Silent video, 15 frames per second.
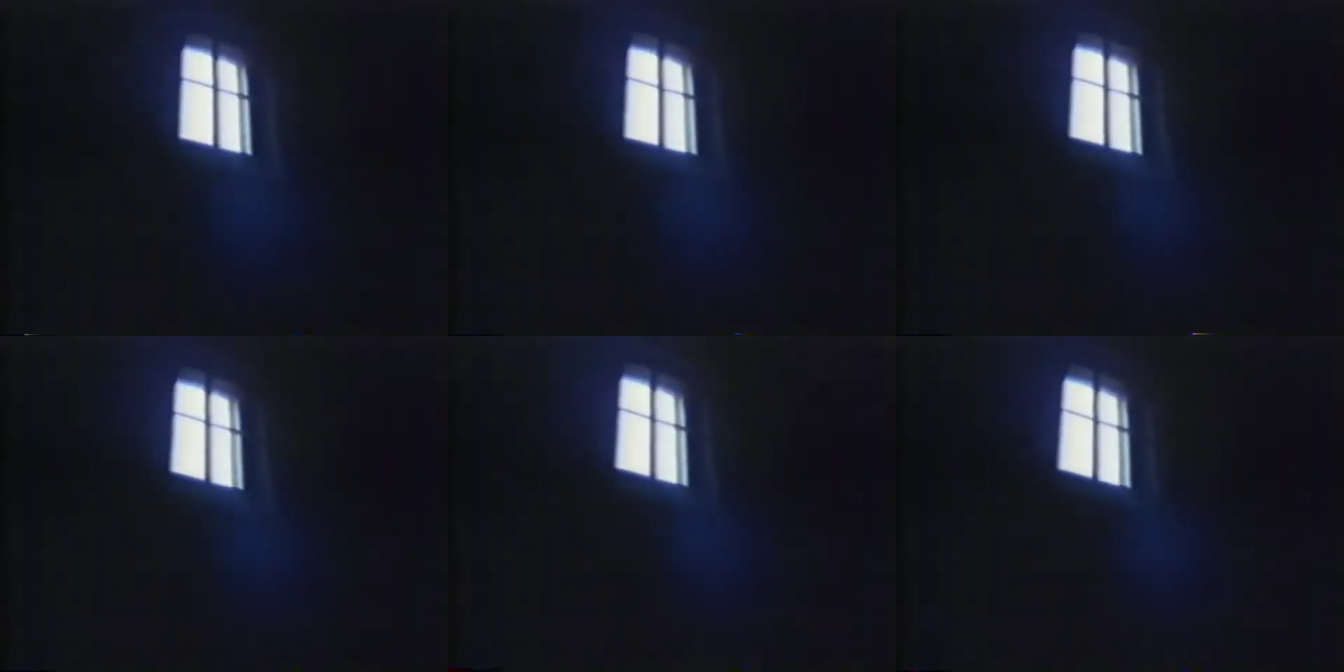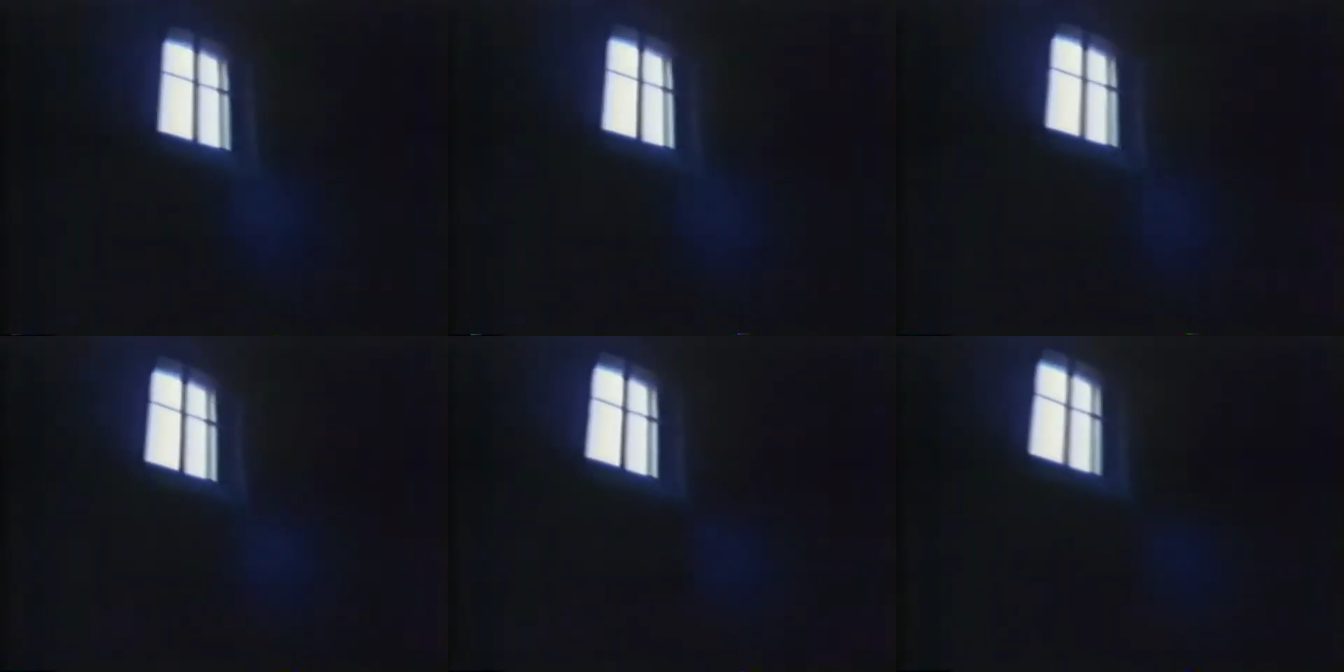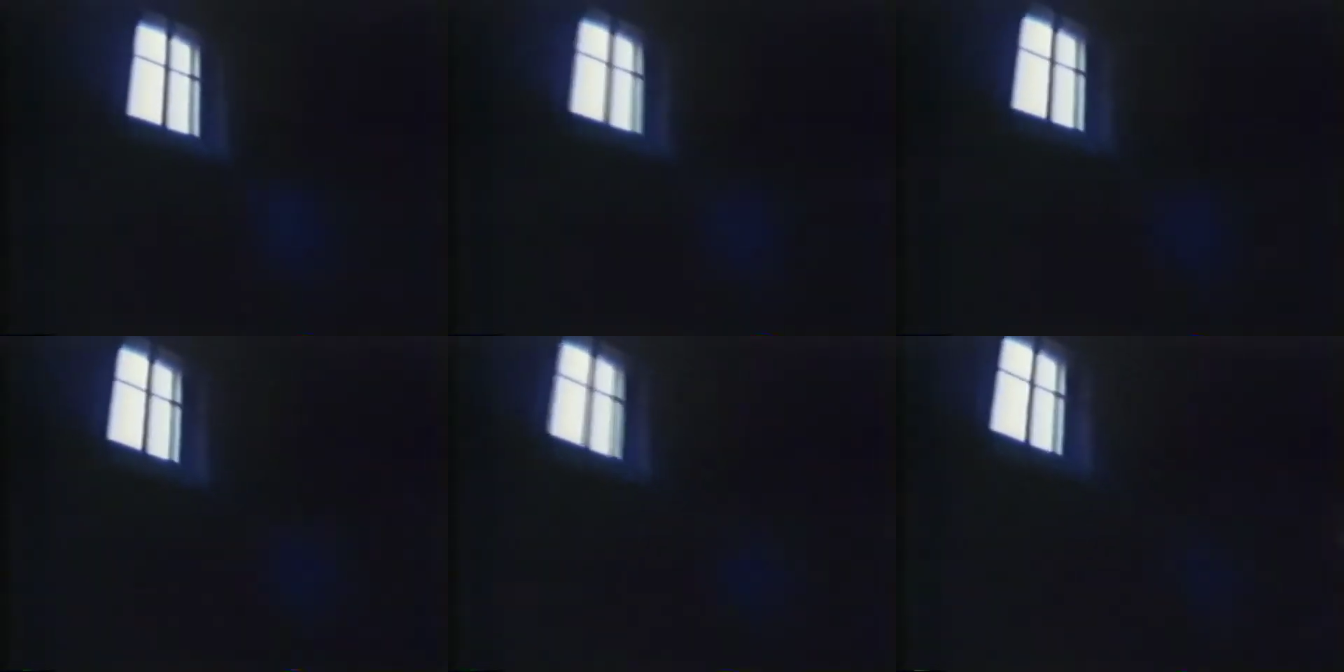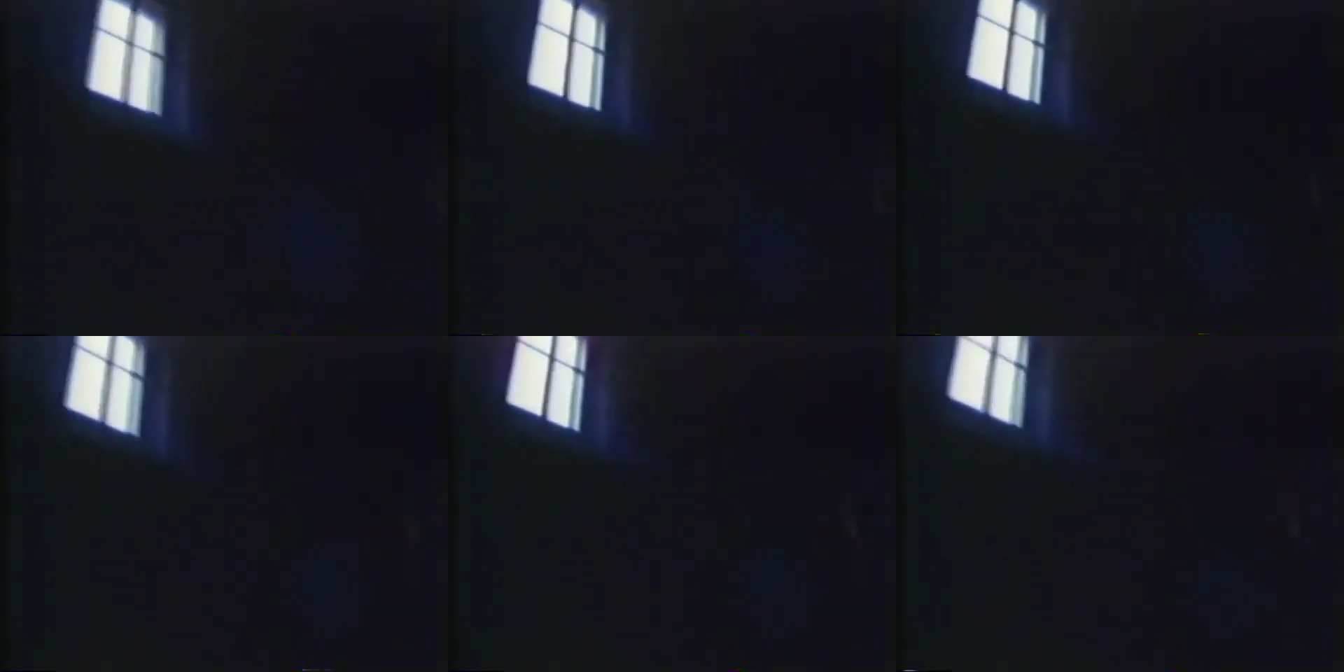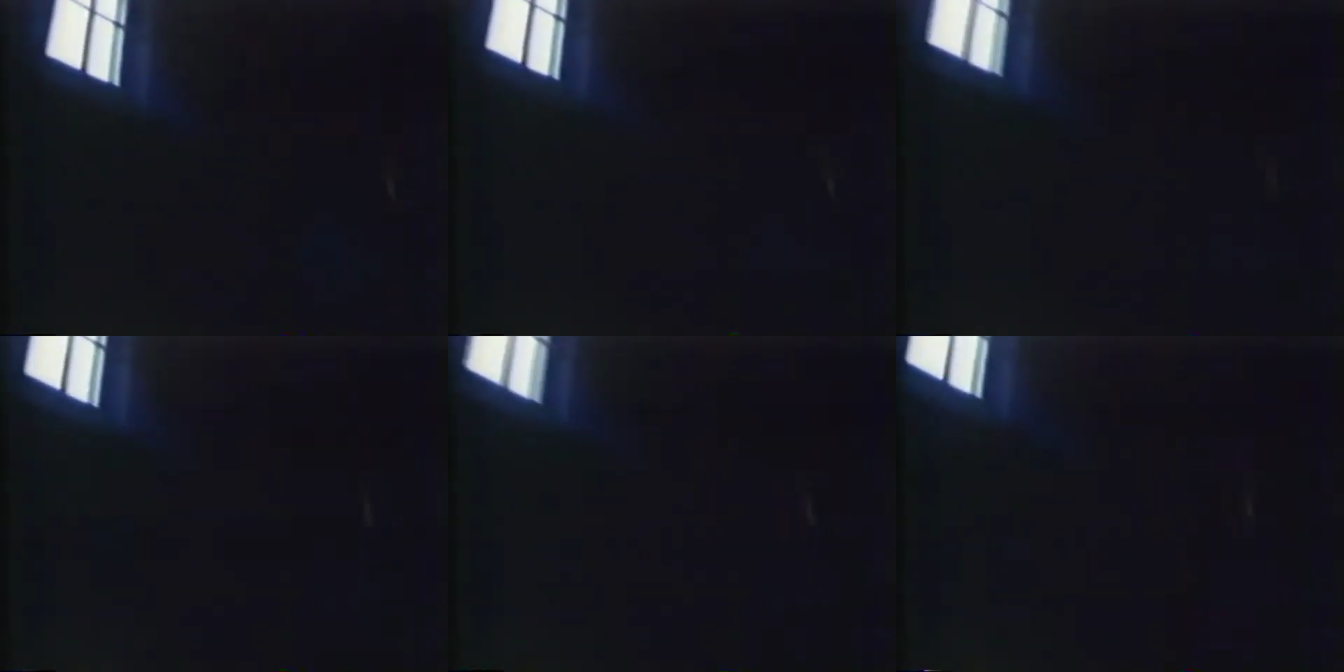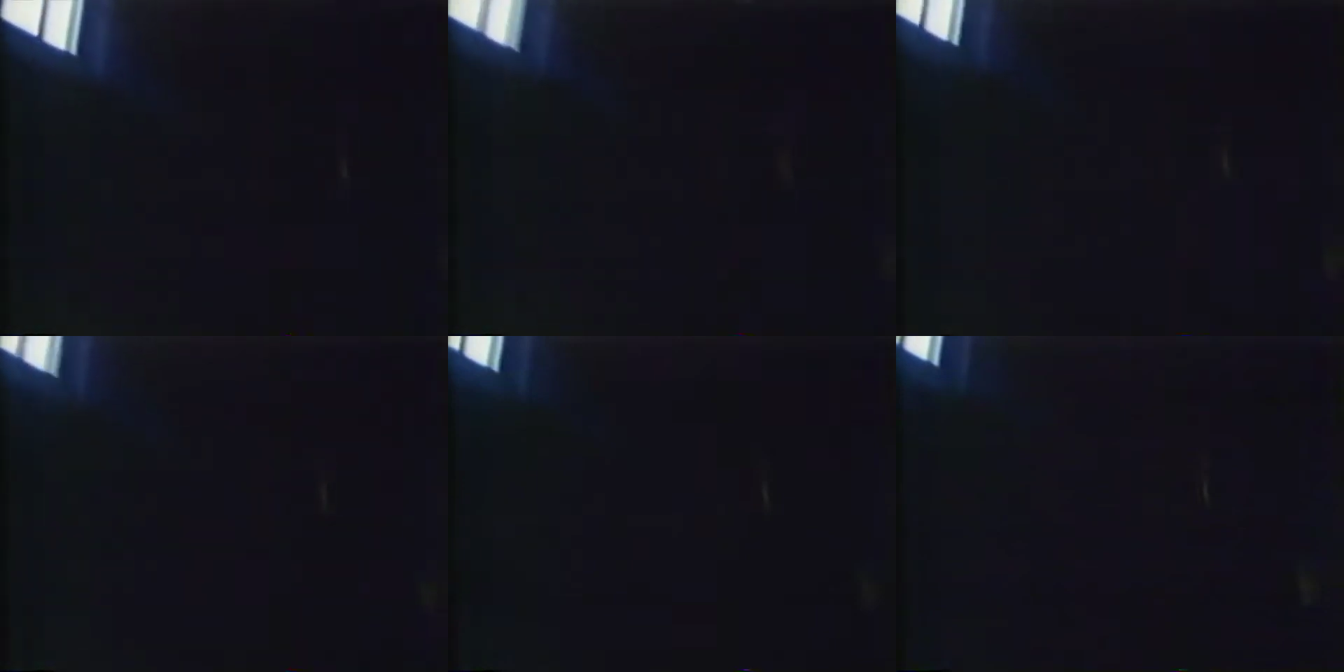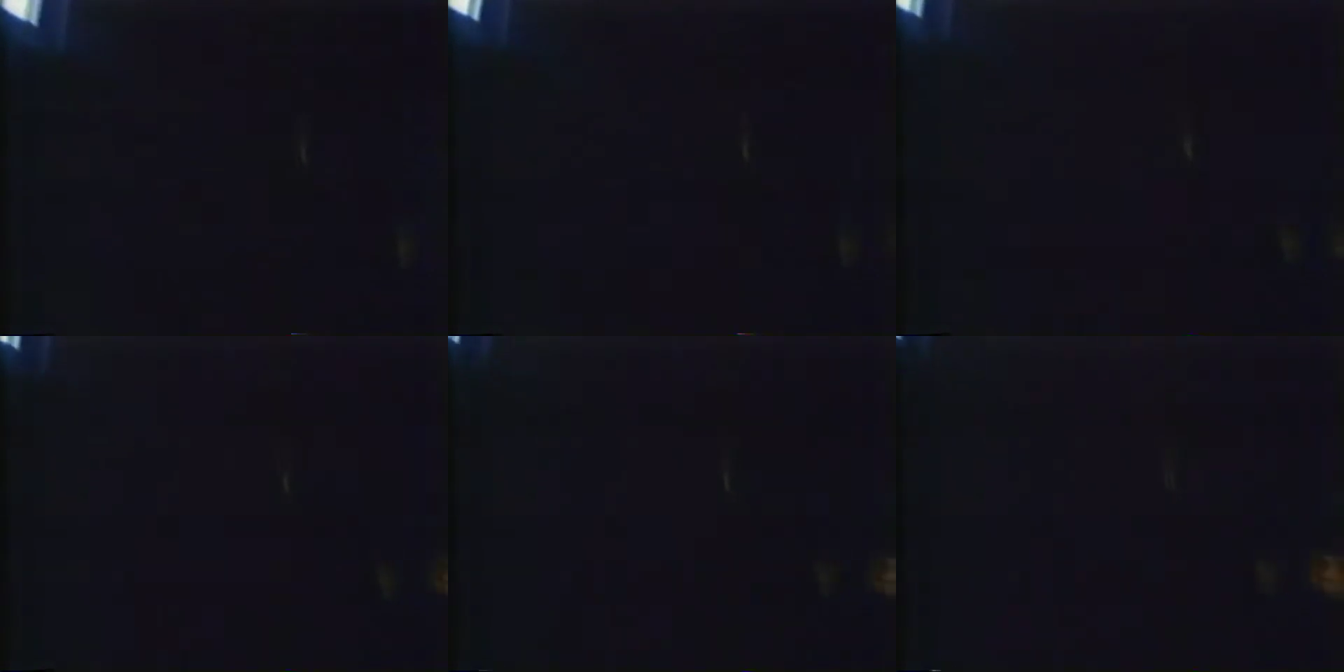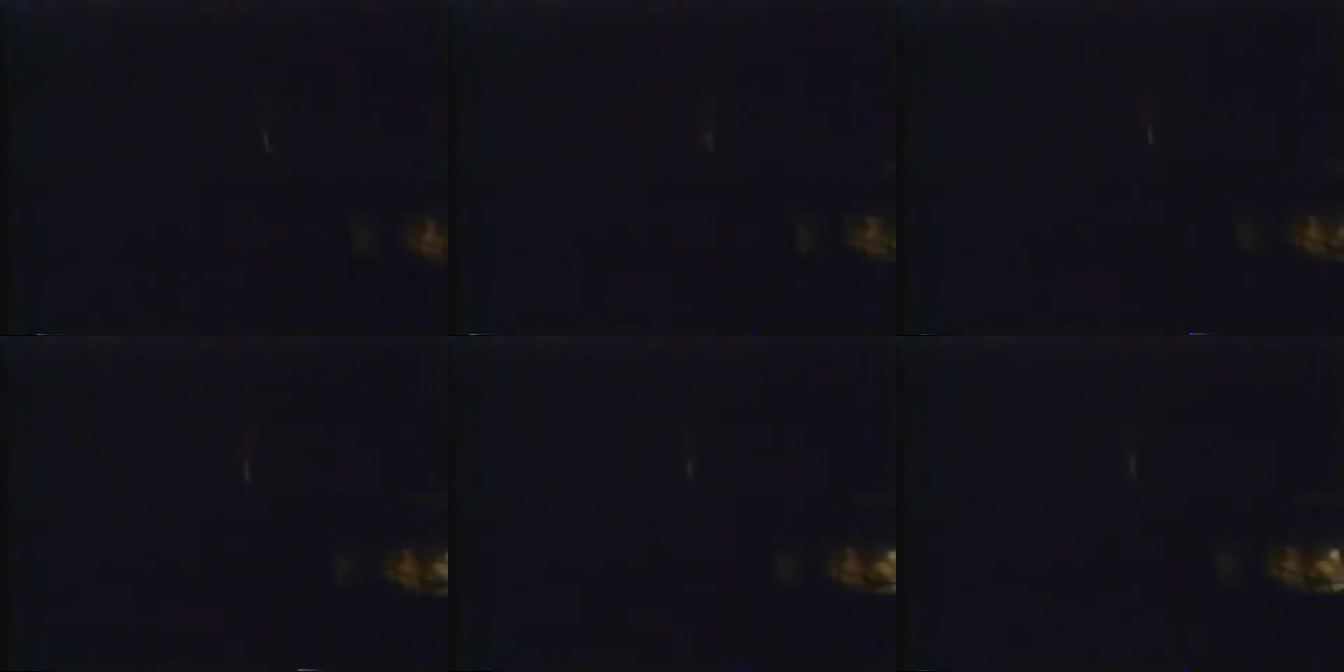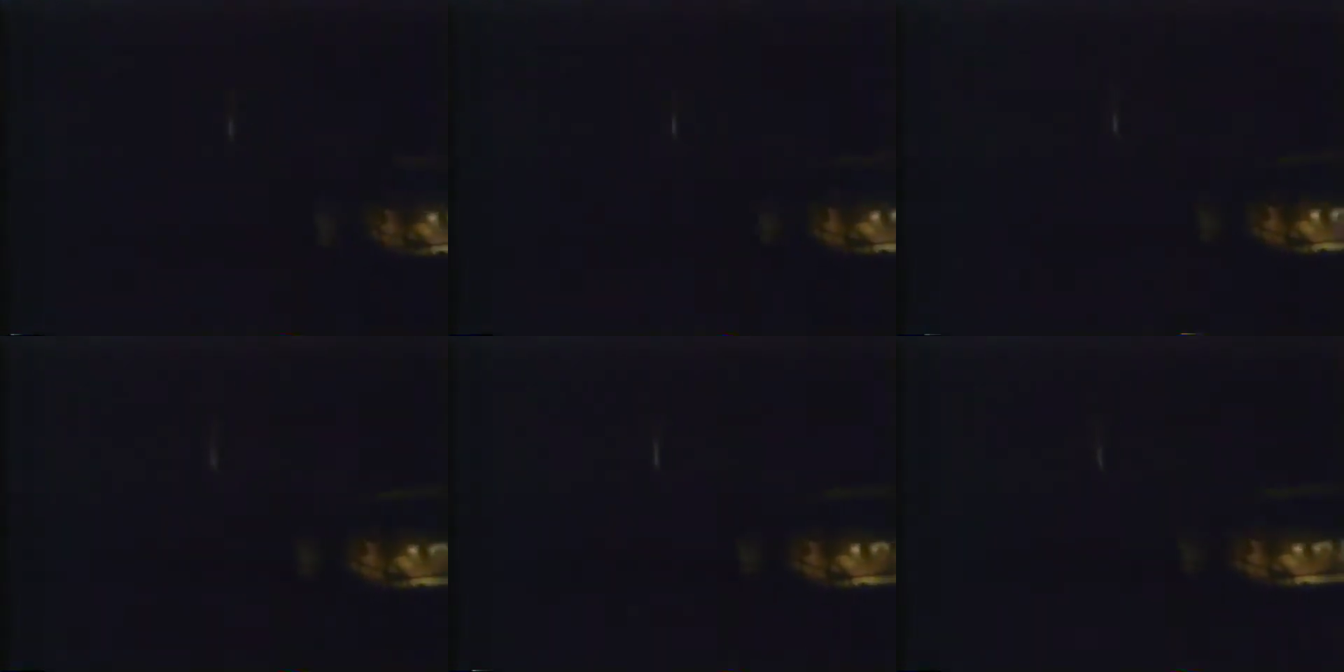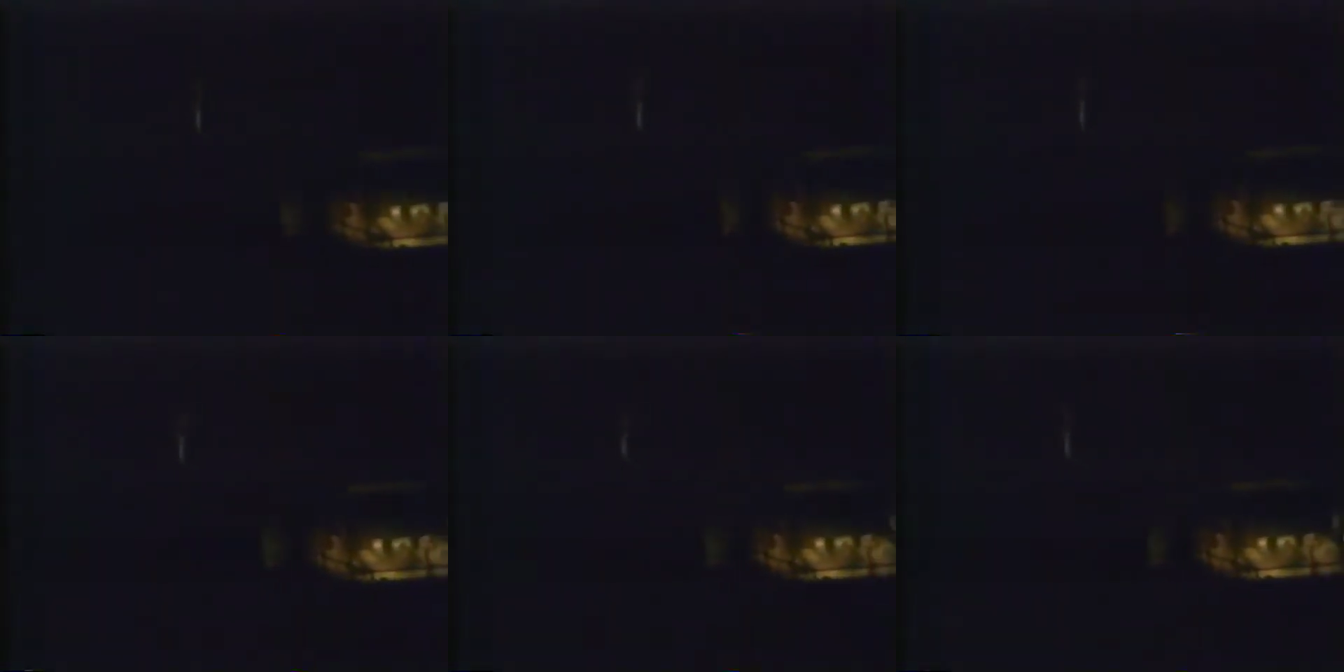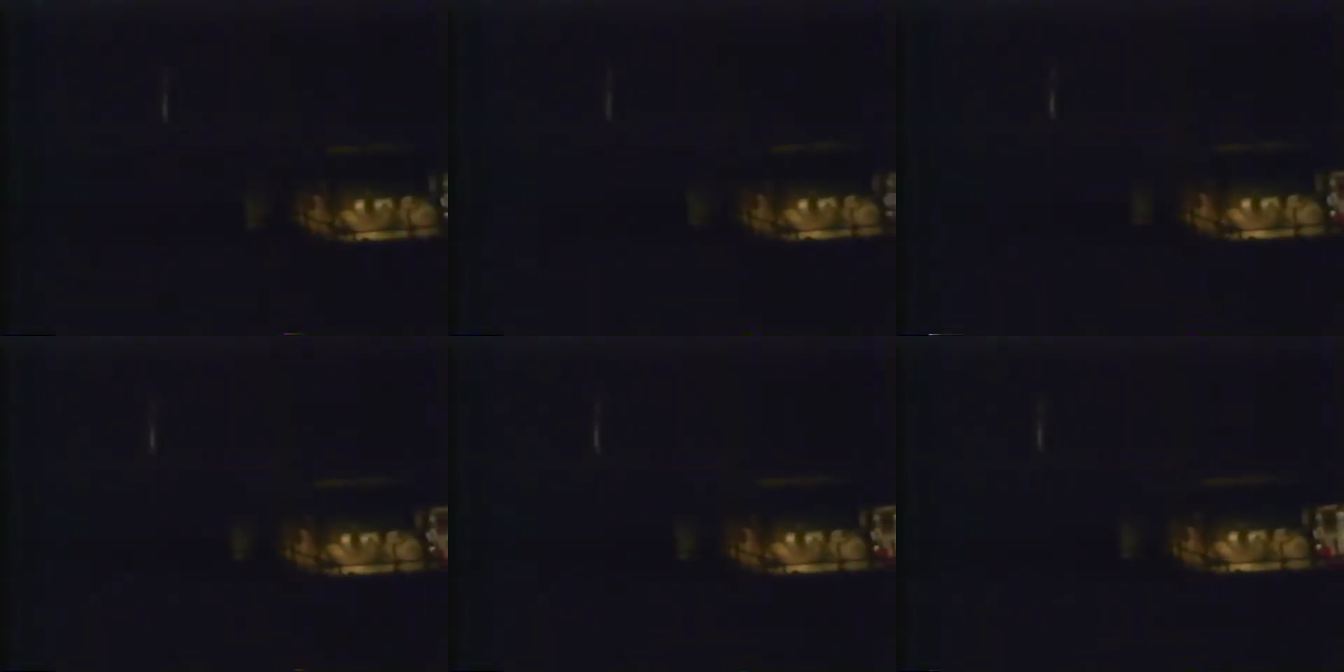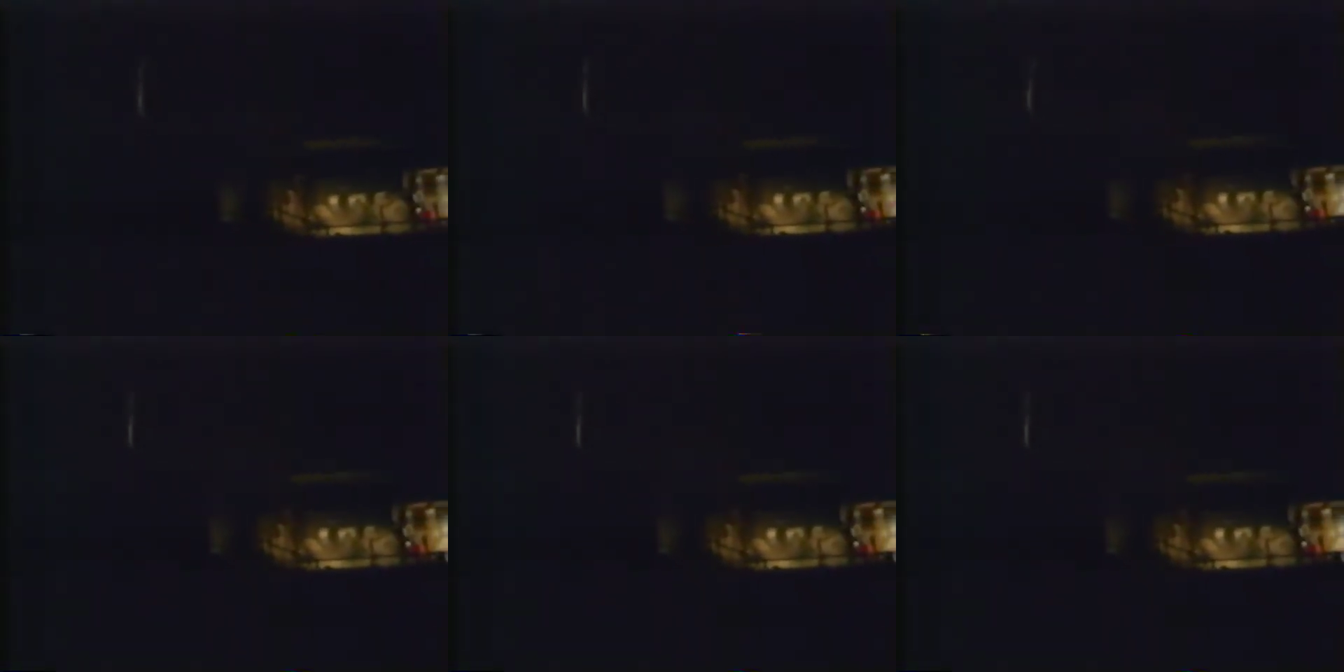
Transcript: [unreadable: no face in view]